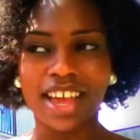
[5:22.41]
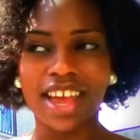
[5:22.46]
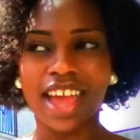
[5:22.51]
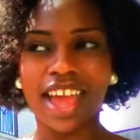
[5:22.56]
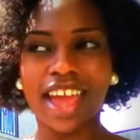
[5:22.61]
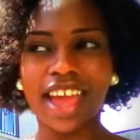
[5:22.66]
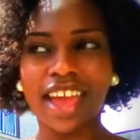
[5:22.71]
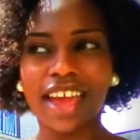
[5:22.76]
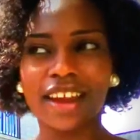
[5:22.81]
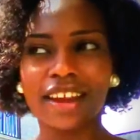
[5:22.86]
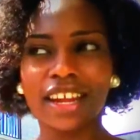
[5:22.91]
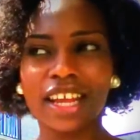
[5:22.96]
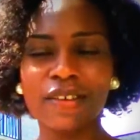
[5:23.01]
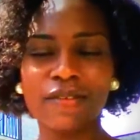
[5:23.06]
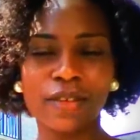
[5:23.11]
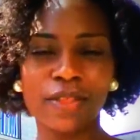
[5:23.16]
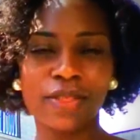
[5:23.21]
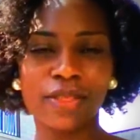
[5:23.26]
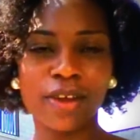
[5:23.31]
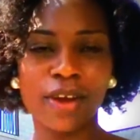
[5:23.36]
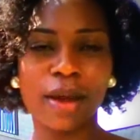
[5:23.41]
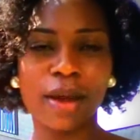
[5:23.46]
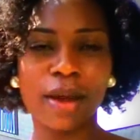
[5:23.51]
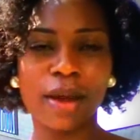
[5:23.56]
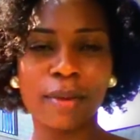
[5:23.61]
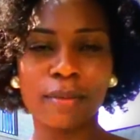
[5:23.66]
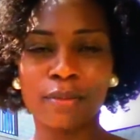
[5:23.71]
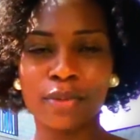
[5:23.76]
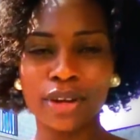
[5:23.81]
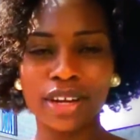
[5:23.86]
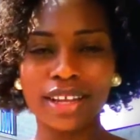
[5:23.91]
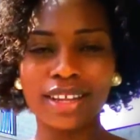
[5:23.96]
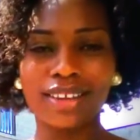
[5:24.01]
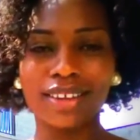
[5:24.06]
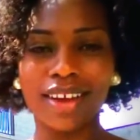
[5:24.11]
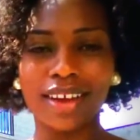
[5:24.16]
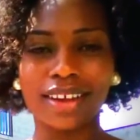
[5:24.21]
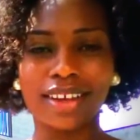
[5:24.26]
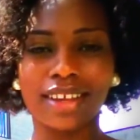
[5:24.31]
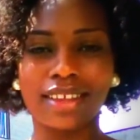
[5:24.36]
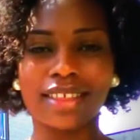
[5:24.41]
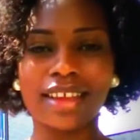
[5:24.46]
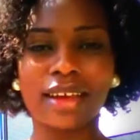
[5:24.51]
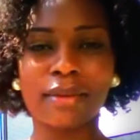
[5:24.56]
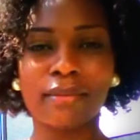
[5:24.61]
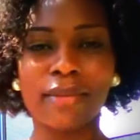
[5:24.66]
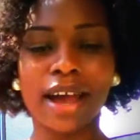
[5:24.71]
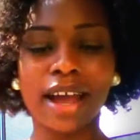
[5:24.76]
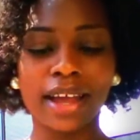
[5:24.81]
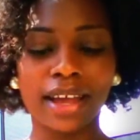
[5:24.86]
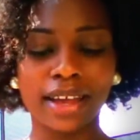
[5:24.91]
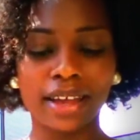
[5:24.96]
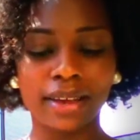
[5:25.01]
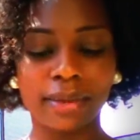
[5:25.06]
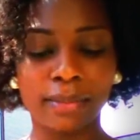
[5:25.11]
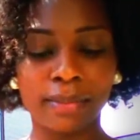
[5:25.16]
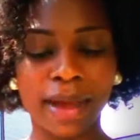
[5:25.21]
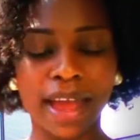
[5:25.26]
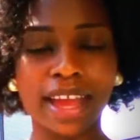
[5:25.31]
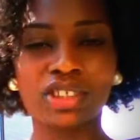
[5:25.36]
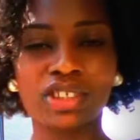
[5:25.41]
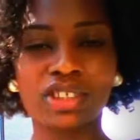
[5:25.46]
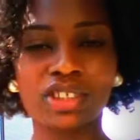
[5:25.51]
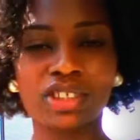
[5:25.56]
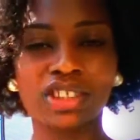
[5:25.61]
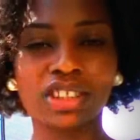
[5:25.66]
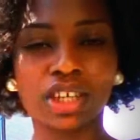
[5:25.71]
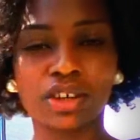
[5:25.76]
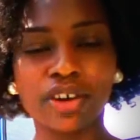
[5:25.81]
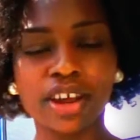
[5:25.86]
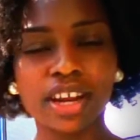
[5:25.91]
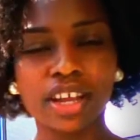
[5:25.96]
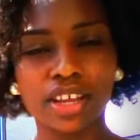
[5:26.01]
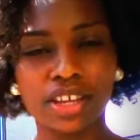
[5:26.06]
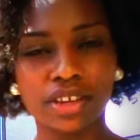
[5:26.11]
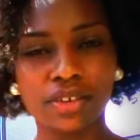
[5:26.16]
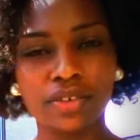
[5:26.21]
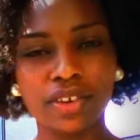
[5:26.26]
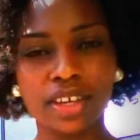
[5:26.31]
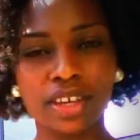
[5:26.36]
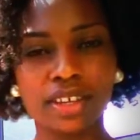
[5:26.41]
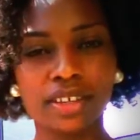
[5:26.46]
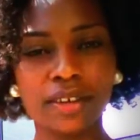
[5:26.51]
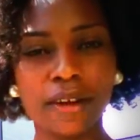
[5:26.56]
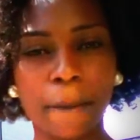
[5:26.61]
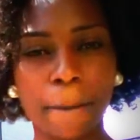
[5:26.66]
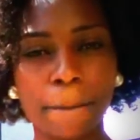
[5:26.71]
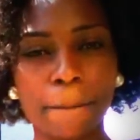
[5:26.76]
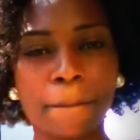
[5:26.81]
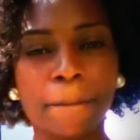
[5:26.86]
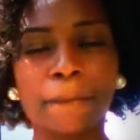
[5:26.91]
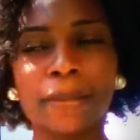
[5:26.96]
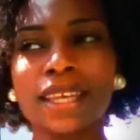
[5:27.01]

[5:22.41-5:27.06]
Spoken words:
And even though I'm pretty lucky that my bank, which is a credit union,